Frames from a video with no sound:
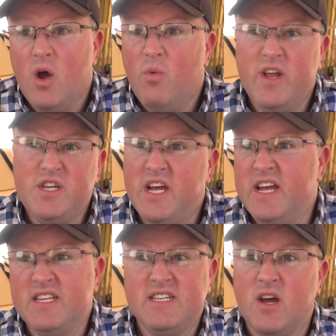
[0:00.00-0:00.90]
which
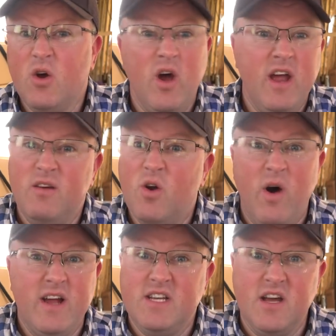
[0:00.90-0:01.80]
is in
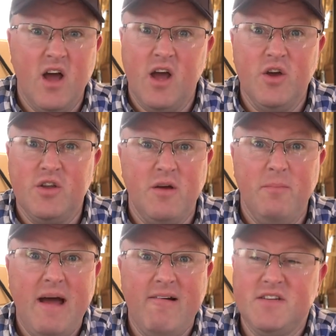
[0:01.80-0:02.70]
quite a, a good
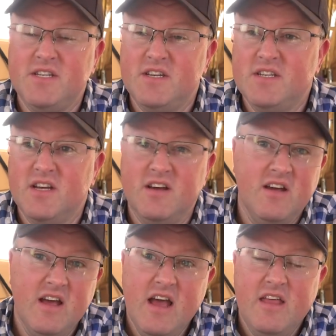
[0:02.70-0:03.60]
comparison to
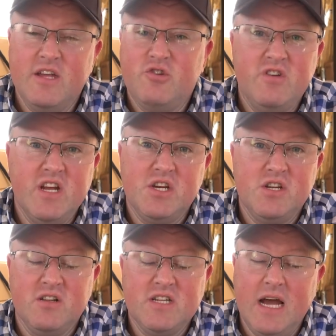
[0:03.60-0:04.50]
the
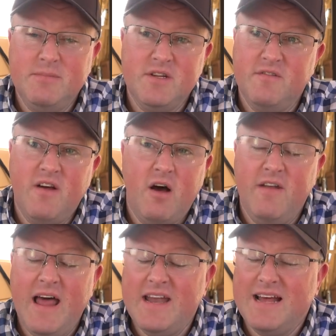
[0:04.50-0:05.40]
traditional types of, of
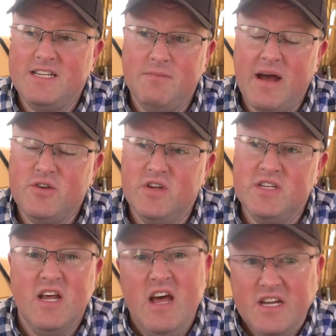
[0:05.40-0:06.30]
lead acid
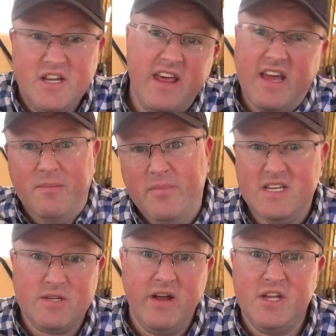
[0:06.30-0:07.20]
batteries. So they can be
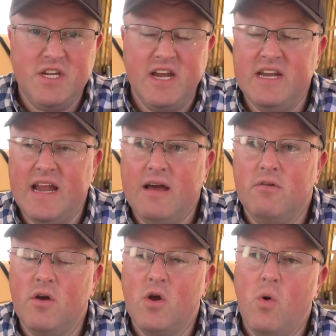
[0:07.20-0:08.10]
switched in and out
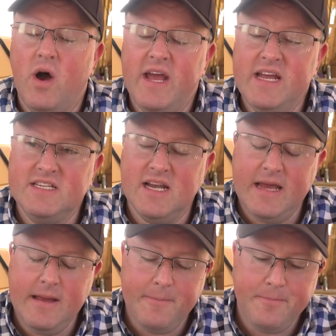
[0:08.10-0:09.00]
quite easily.